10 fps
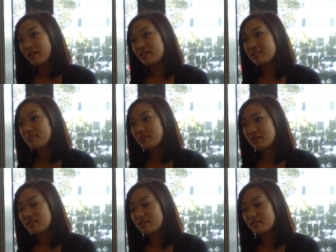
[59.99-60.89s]
Yeah, they did,
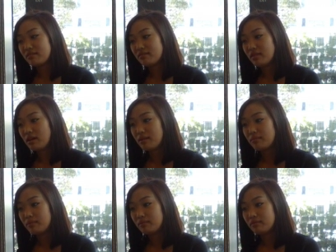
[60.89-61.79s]
because they,
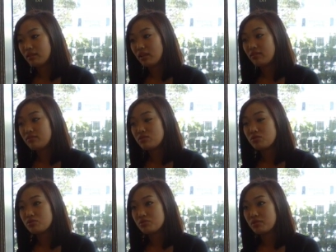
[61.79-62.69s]
a lot of the
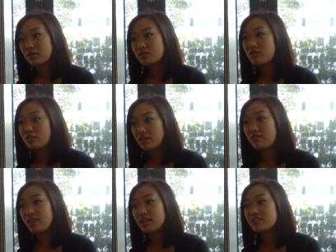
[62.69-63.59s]
soldiers were starting to
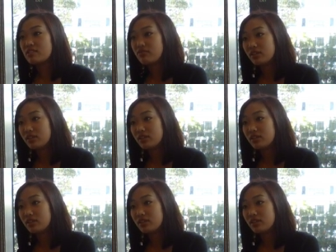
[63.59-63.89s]
invade into the